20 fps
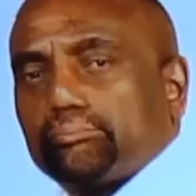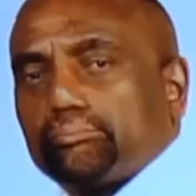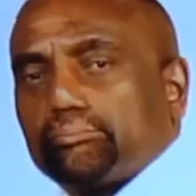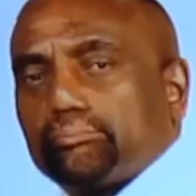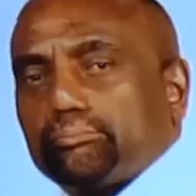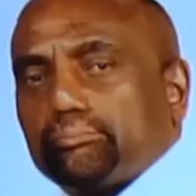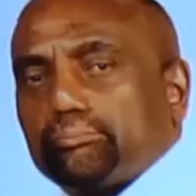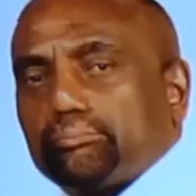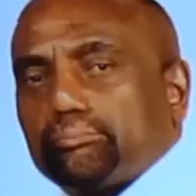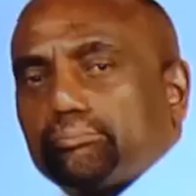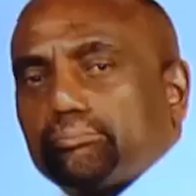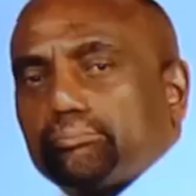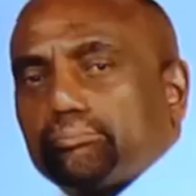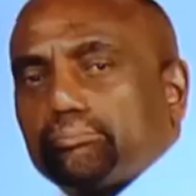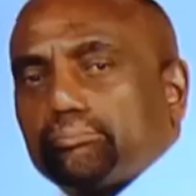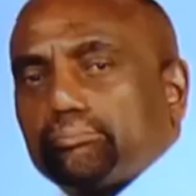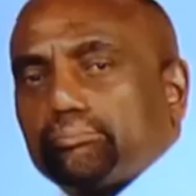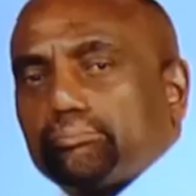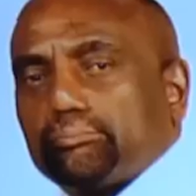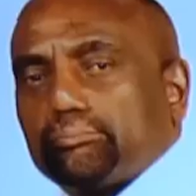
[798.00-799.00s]

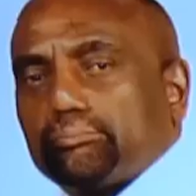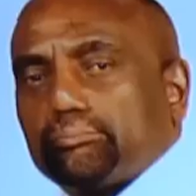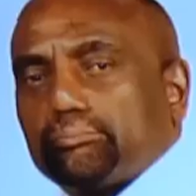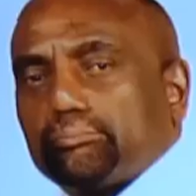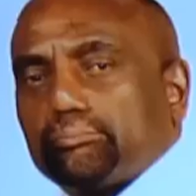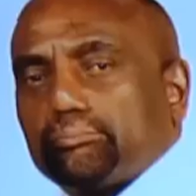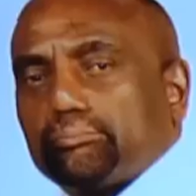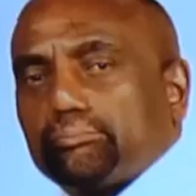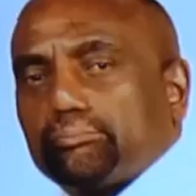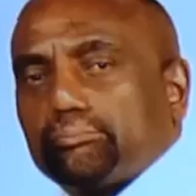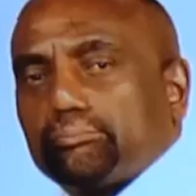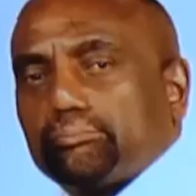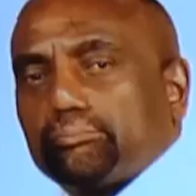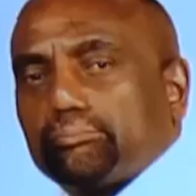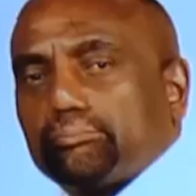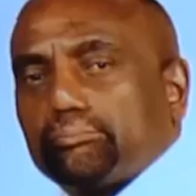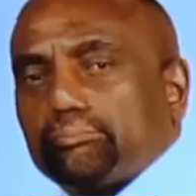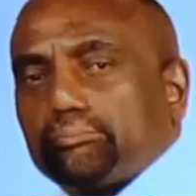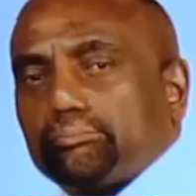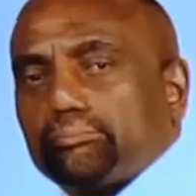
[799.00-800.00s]

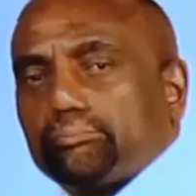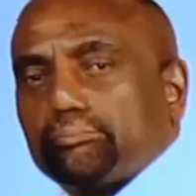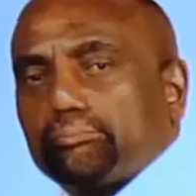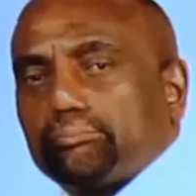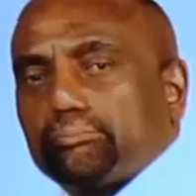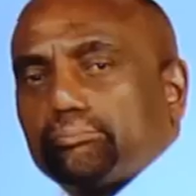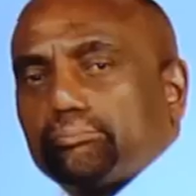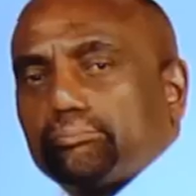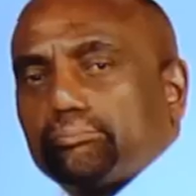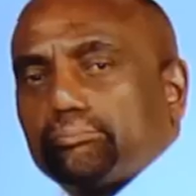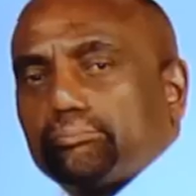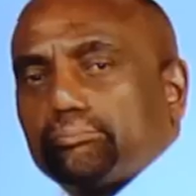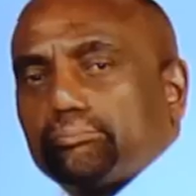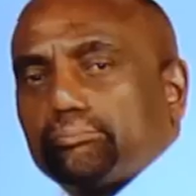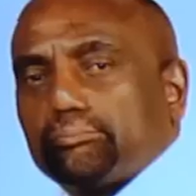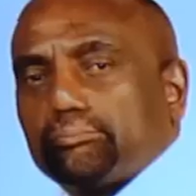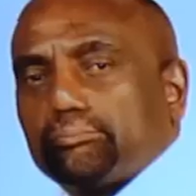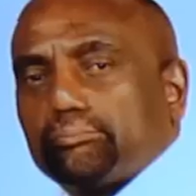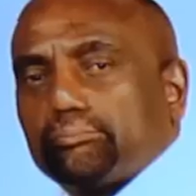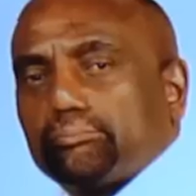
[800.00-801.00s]

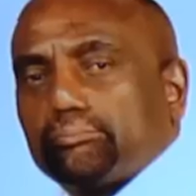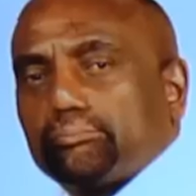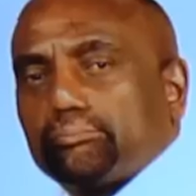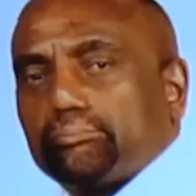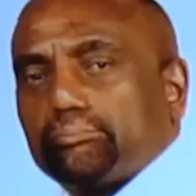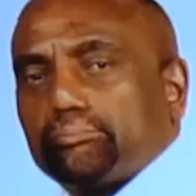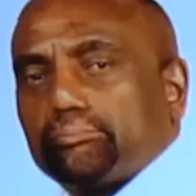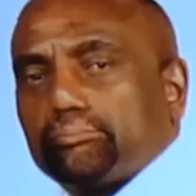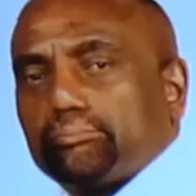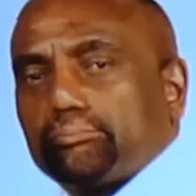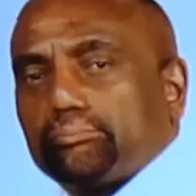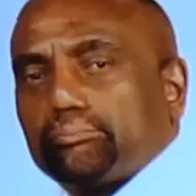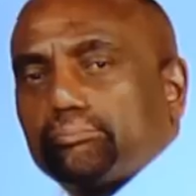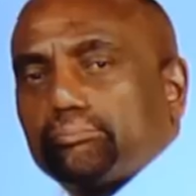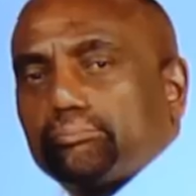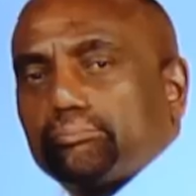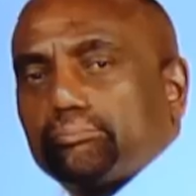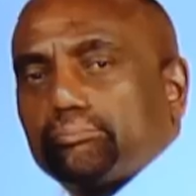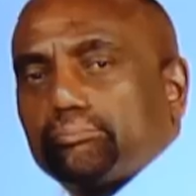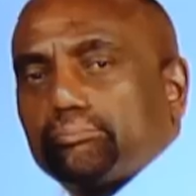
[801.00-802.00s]

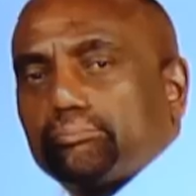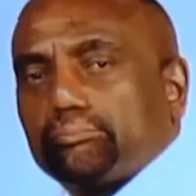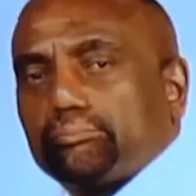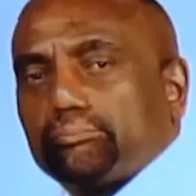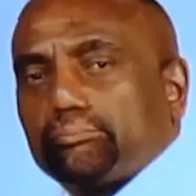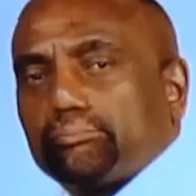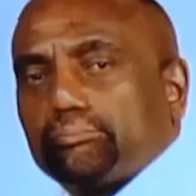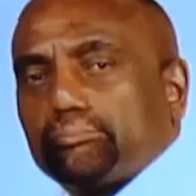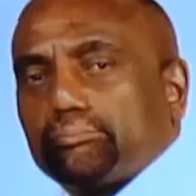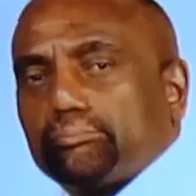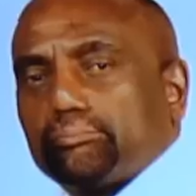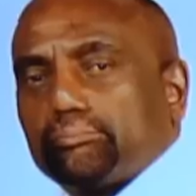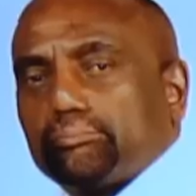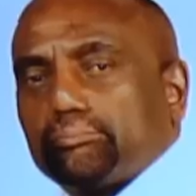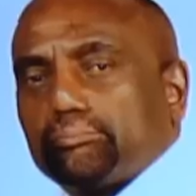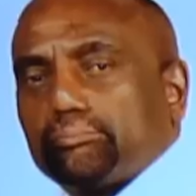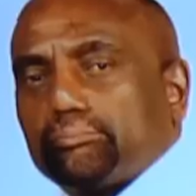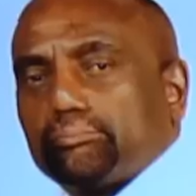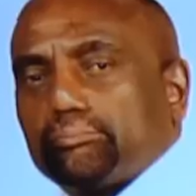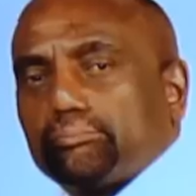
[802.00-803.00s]

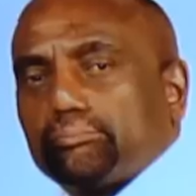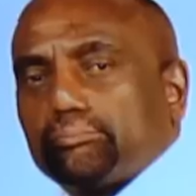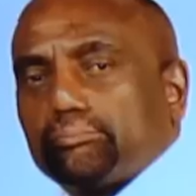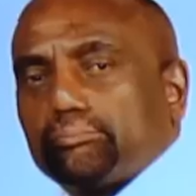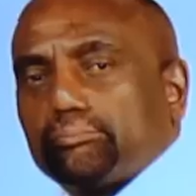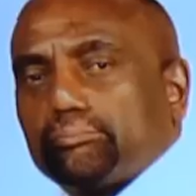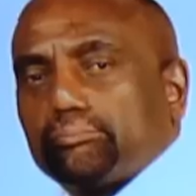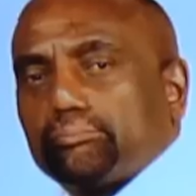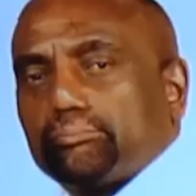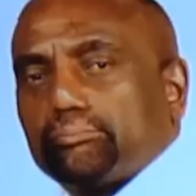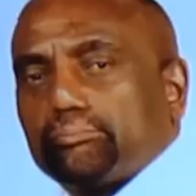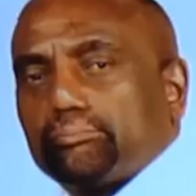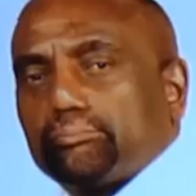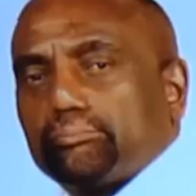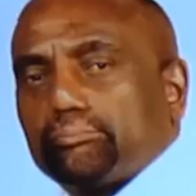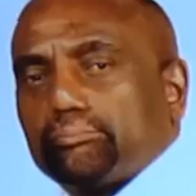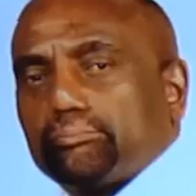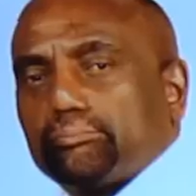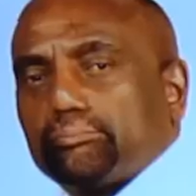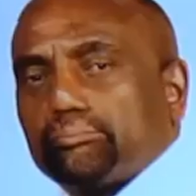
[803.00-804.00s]

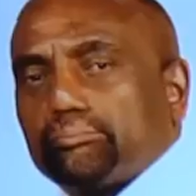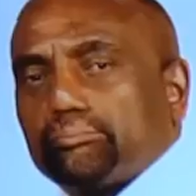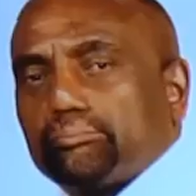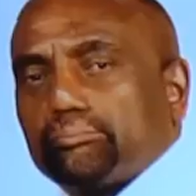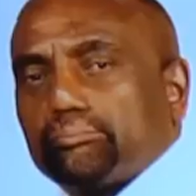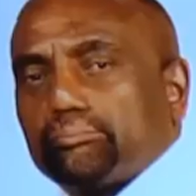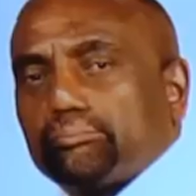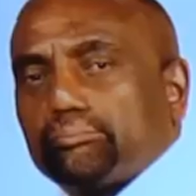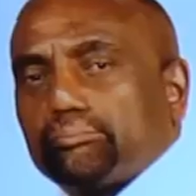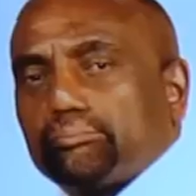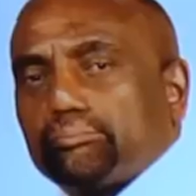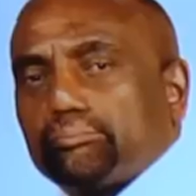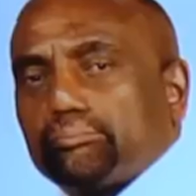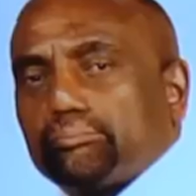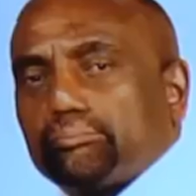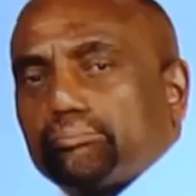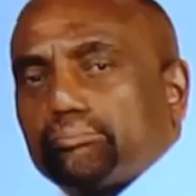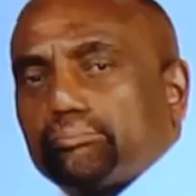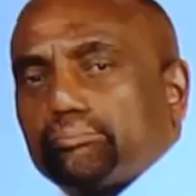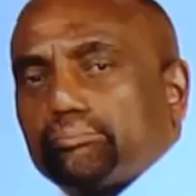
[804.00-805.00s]

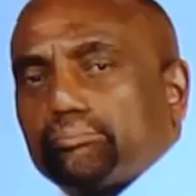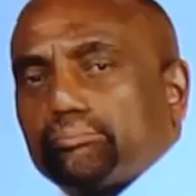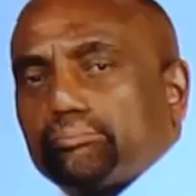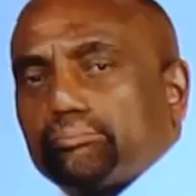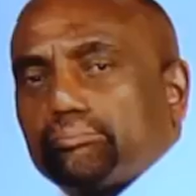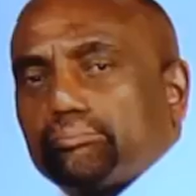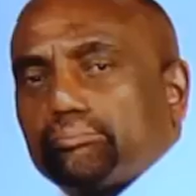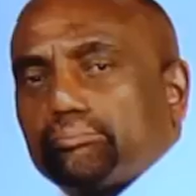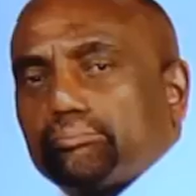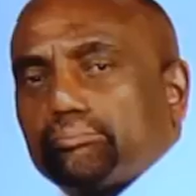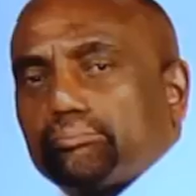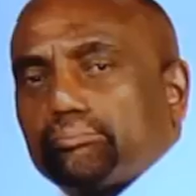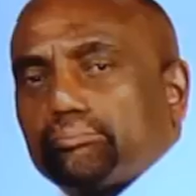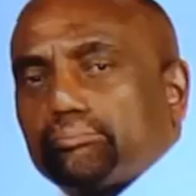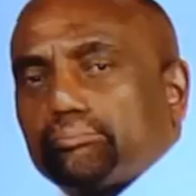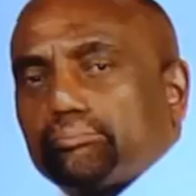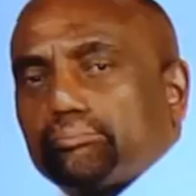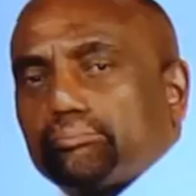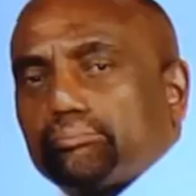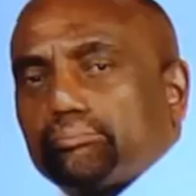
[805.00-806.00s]

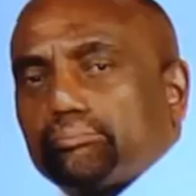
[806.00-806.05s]
This person isn't speaking.